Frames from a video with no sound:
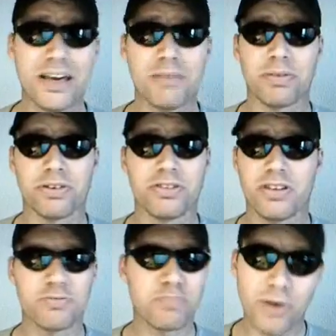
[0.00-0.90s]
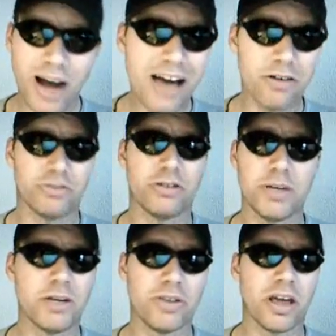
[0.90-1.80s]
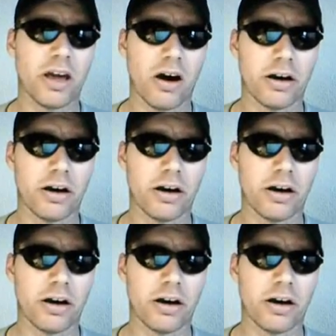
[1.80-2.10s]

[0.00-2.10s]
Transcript: beekeepers, is proud to be who